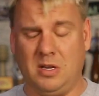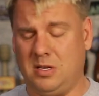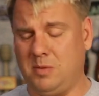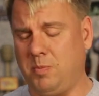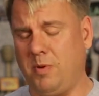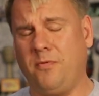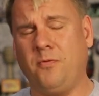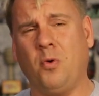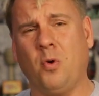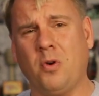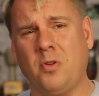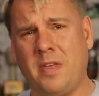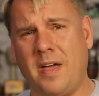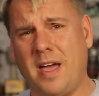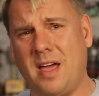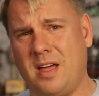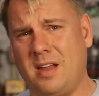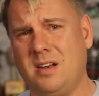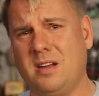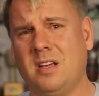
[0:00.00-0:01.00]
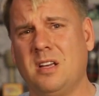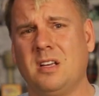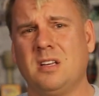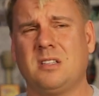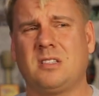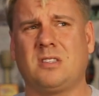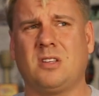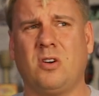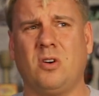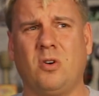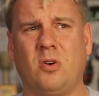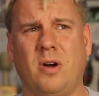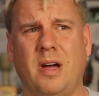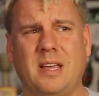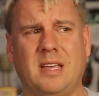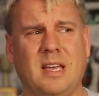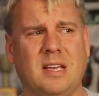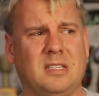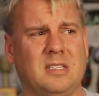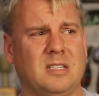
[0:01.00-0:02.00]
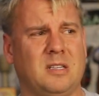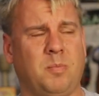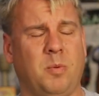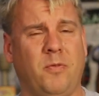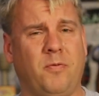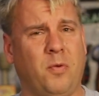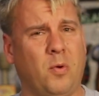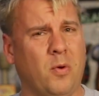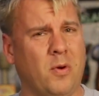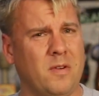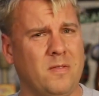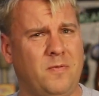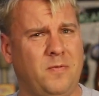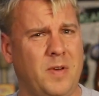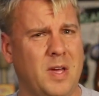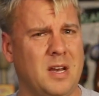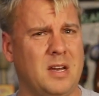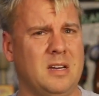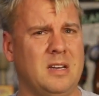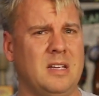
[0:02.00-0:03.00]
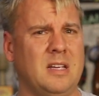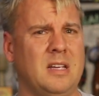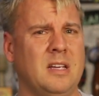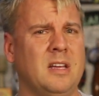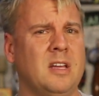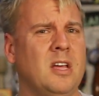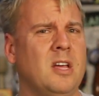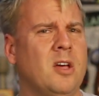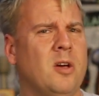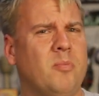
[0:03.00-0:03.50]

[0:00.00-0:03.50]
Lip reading: It's before that, so I guess it's before Infinity,